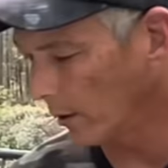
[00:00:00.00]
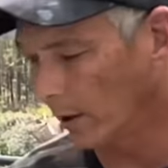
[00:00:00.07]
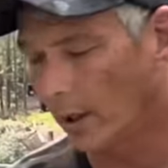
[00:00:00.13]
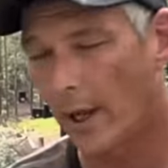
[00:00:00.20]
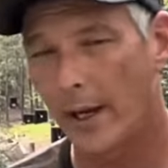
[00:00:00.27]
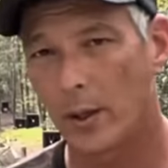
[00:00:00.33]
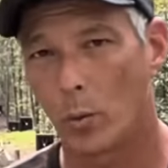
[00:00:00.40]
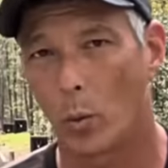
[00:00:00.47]

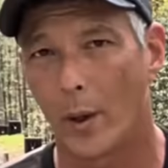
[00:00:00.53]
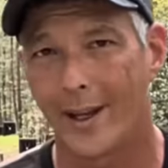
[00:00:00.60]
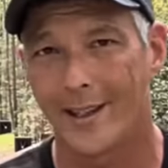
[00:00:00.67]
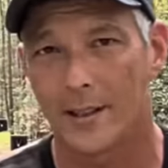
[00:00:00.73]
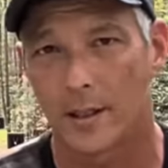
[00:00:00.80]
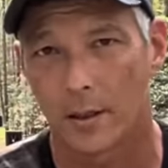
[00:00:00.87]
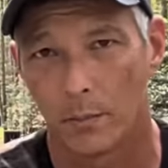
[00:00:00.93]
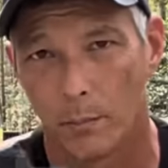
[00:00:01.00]

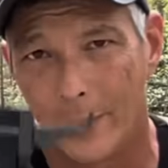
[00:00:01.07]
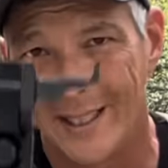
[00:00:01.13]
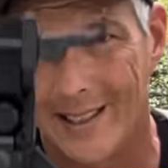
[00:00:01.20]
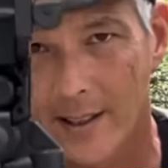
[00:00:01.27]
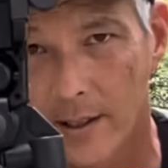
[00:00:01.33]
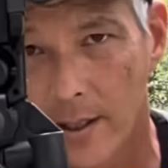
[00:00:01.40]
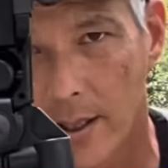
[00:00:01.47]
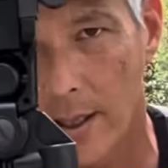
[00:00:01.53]
lightweight
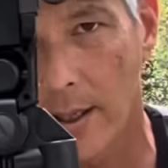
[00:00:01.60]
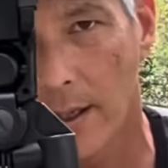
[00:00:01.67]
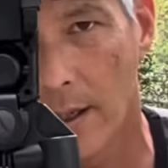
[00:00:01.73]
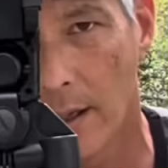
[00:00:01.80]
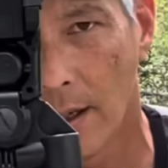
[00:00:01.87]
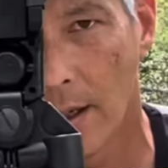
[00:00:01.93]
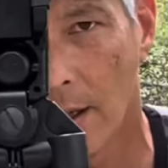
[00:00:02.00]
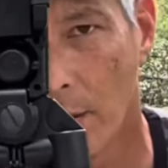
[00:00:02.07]
BNT
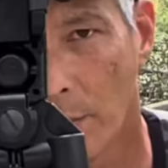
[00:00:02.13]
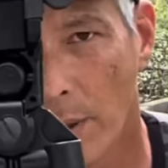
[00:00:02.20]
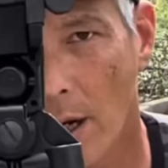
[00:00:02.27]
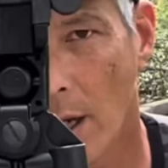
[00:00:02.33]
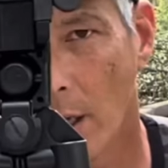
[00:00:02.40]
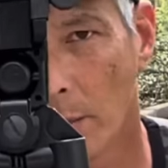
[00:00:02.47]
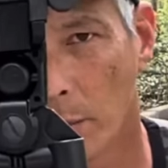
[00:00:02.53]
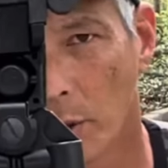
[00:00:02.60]

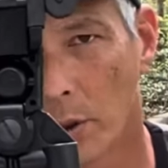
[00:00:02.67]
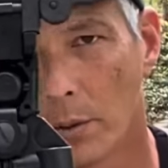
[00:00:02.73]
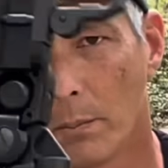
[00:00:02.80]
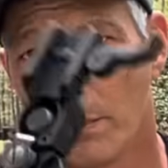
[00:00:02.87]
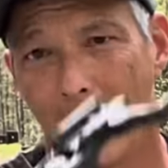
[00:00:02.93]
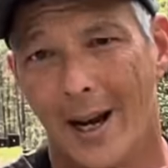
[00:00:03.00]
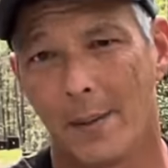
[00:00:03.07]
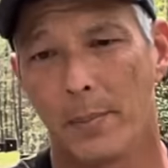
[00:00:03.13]
polymer
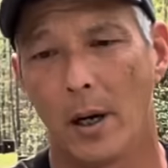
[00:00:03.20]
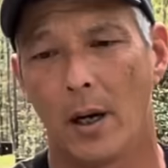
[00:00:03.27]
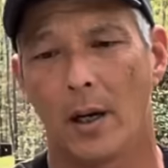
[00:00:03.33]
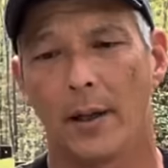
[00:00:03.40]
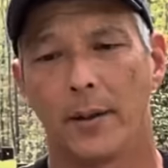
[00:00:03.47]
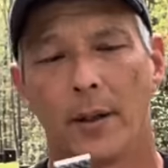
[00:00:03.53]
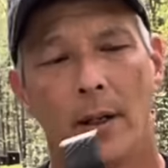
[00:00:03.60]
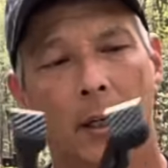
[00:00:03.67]

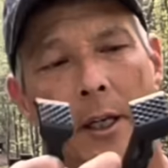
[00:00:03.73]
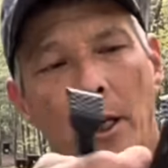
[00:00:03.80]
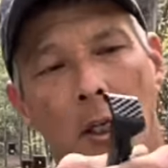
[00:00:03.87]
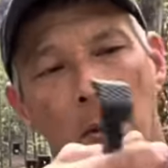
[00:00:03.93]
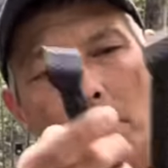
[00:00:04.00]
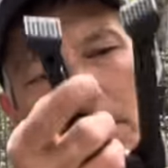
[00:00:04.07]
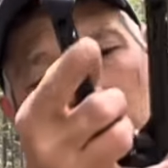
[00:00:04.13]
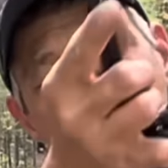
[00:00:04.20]
bipod,
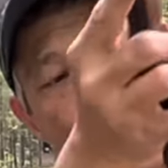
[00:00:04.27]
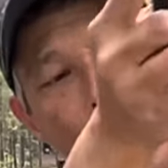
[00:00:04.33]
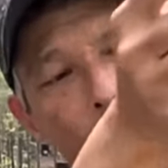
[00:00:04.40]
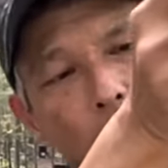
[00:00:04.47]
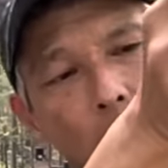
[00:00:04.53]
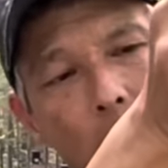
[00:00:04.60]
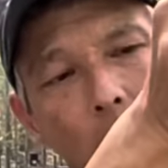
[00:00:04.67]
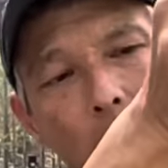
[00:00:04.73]
but you have
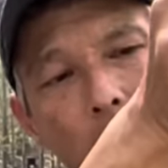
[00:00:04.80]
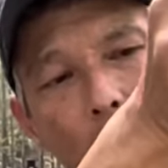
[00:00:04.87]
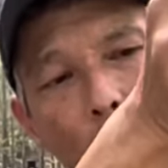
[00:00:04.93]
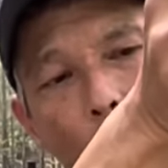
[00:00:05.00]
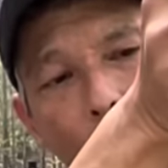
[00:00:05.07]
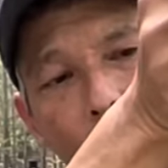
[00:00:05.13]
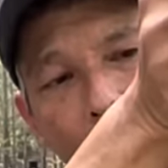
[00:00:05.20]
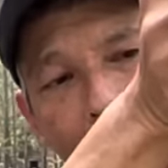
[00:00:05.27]
to look at
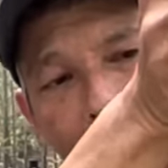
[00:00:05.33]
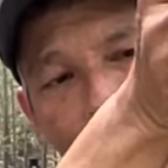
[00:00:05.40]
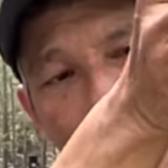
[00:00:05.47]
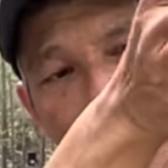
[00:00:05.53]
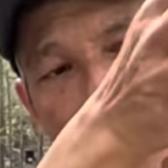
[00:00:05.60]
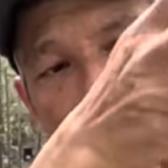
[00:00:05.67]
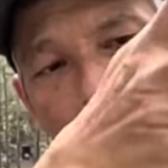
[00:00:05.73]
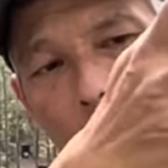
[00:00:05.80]
what the
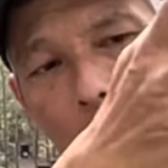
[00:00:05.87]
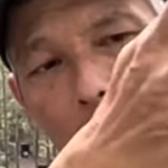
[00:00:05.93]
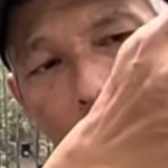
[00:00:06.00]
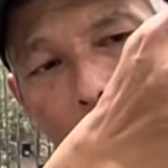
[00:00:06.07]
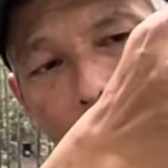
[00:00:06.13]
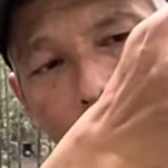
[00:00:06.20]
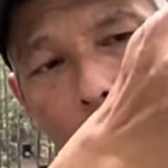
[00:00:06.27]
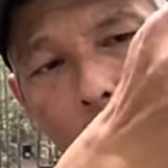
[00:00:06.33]
application
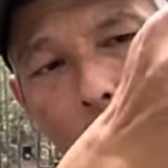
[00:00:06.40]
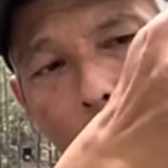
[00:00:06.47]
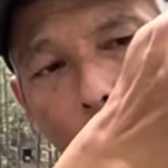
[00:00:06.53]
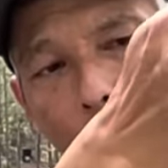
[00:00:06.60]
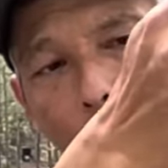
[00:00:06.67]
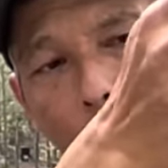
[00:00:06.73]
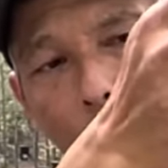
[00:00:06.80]
is for